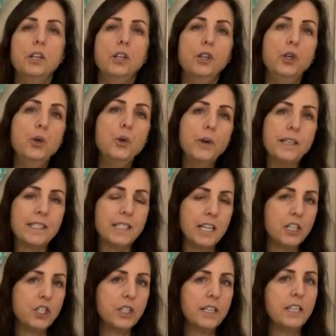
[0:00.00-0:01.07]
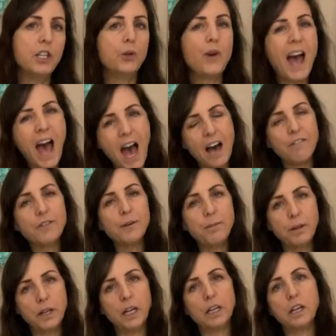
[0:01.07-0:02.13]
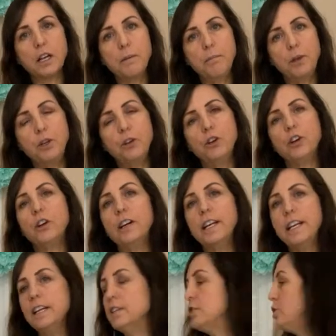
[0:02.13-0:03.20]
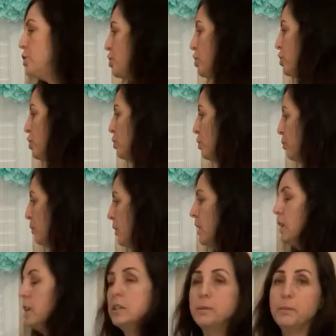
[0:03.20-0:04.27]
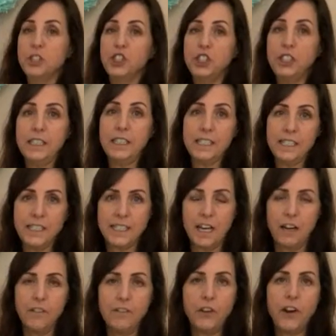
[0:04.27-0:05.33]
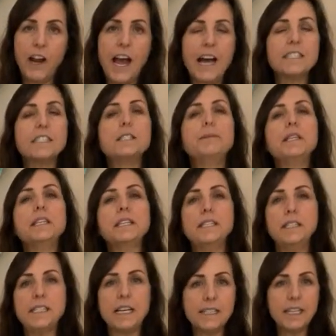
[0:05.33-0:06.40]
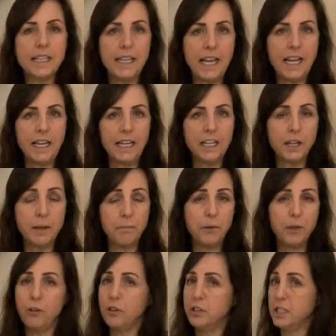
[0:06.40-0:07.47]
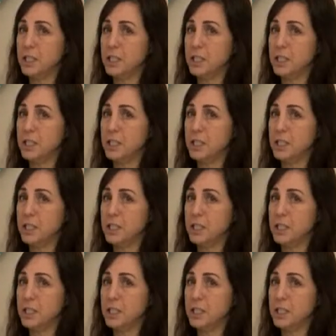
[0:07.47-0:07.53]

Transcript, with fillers: you essentially, you have to plug the computer into the machine itself. There has to be a designated computer